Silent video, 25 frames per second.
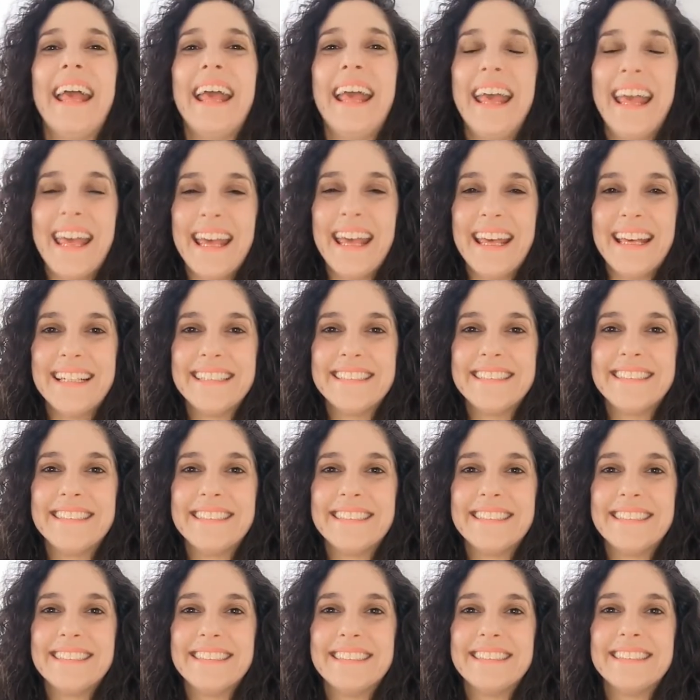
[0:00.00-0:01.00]

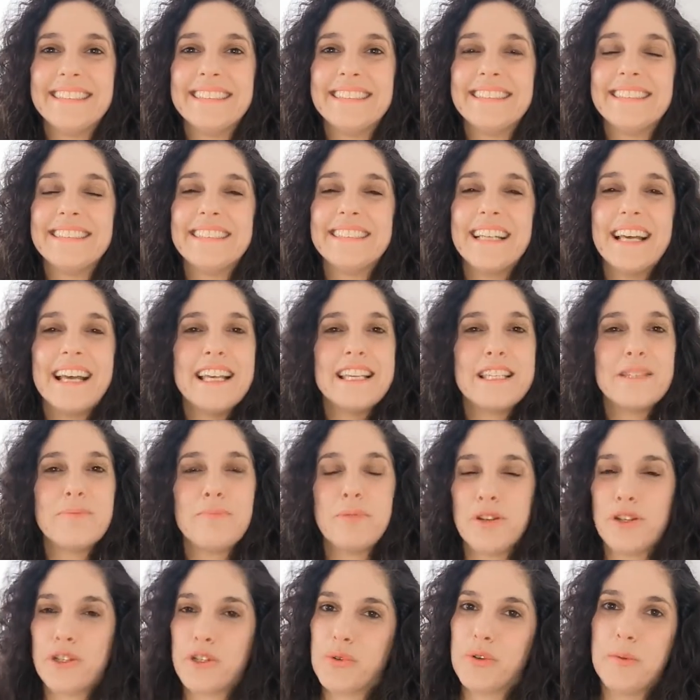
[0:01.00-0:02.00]
is a
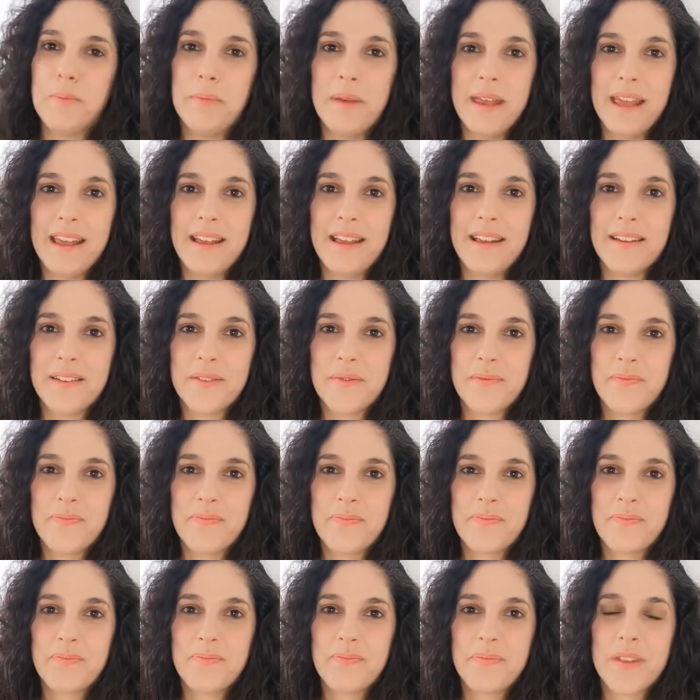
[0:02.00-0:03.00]
spiritual being.
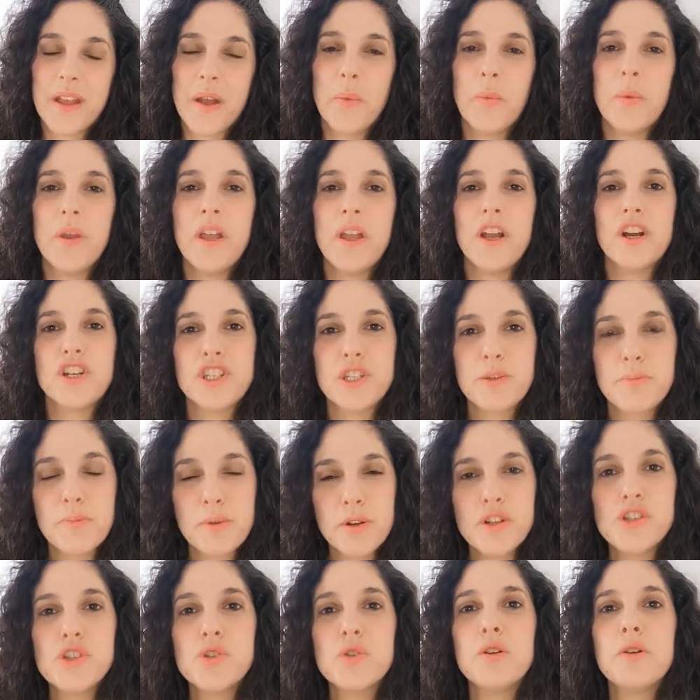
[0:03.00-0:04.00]
We are
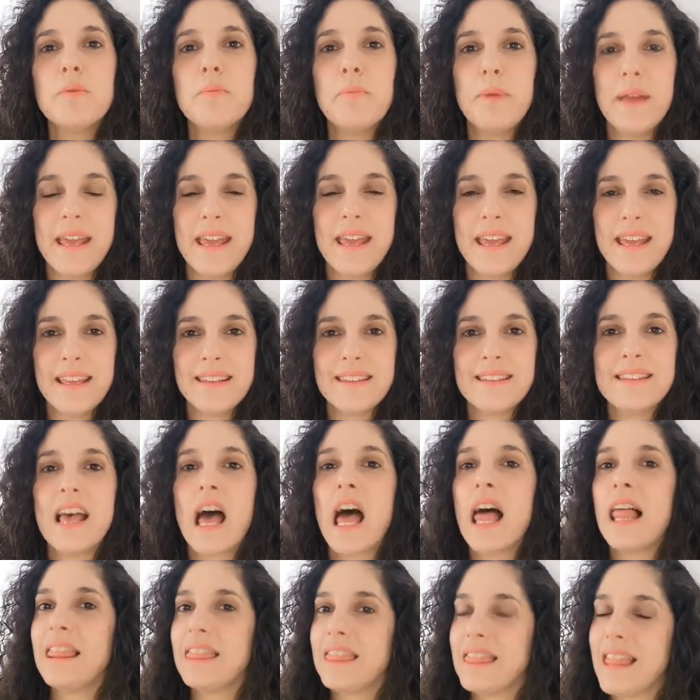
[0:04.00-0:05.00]
spiritual beings,
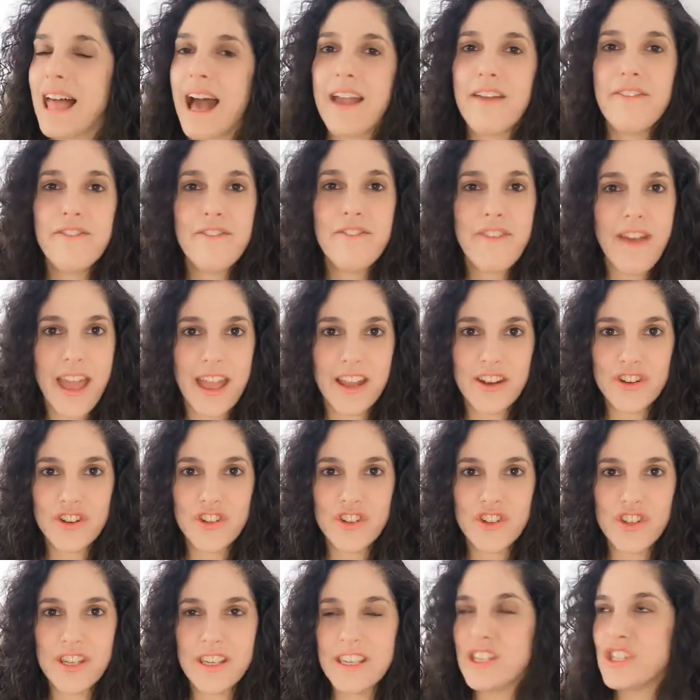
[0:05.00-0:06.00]
life
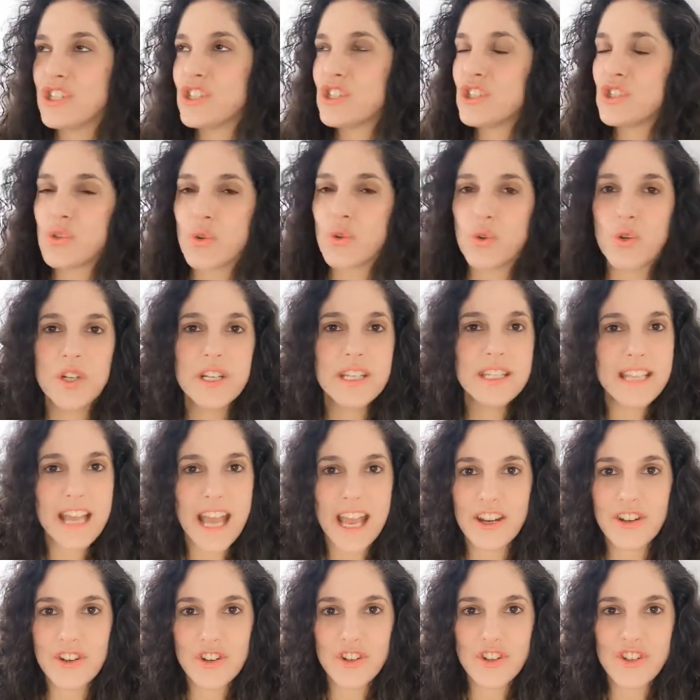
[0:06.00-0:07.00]
energy, source
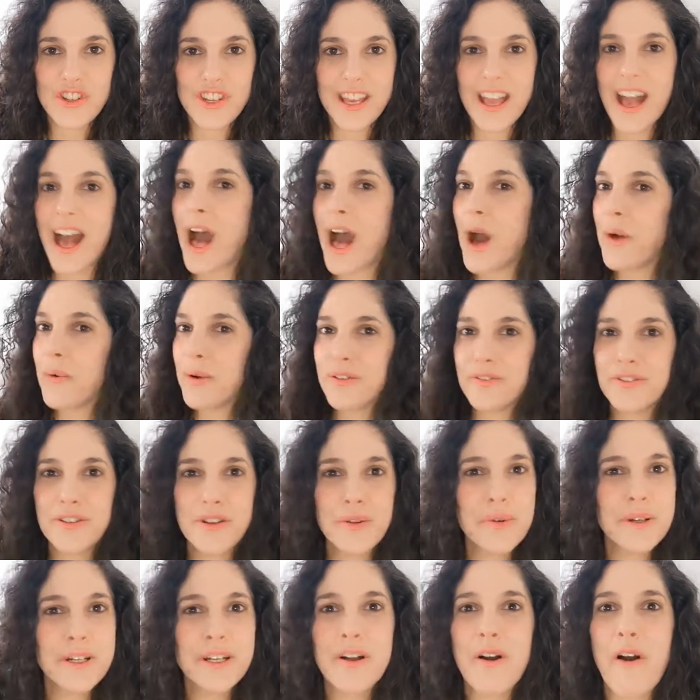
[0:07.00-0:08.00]
energy, however you
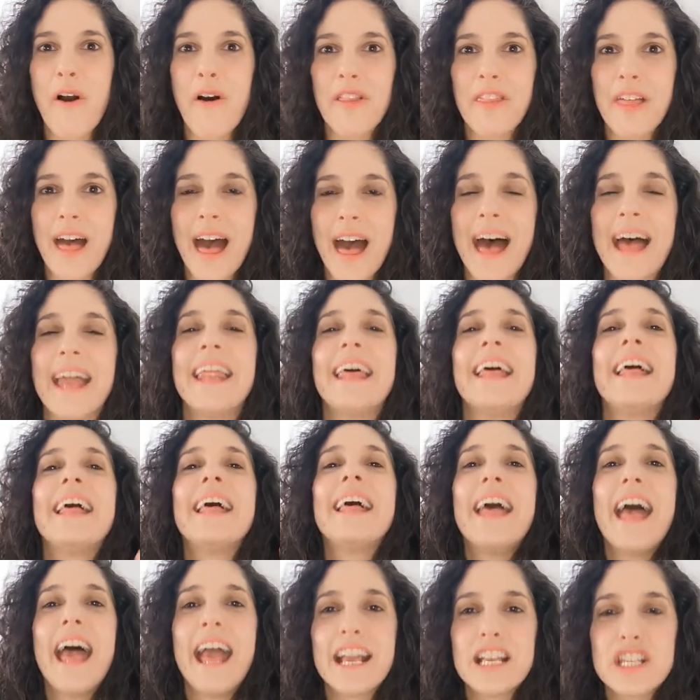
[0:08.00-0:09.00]
want to call that,
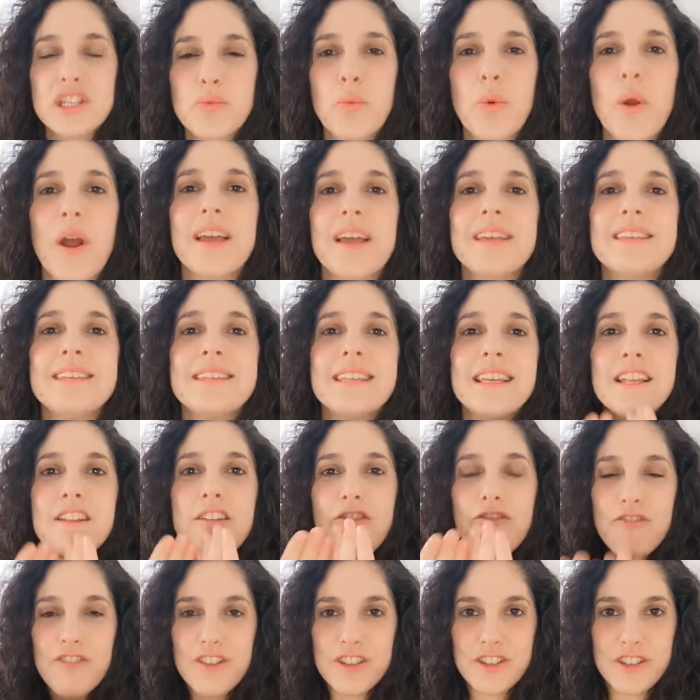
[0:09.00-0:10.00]
expressed in a
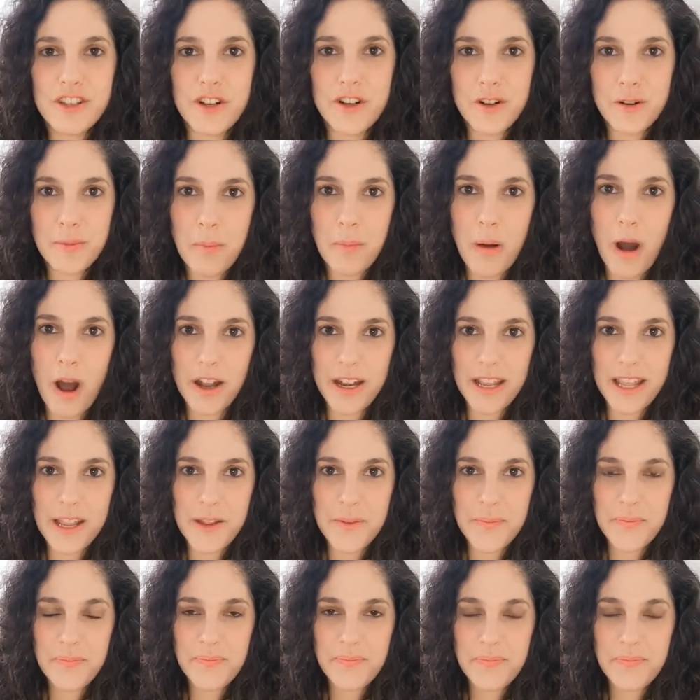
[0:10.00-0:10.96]
physical body.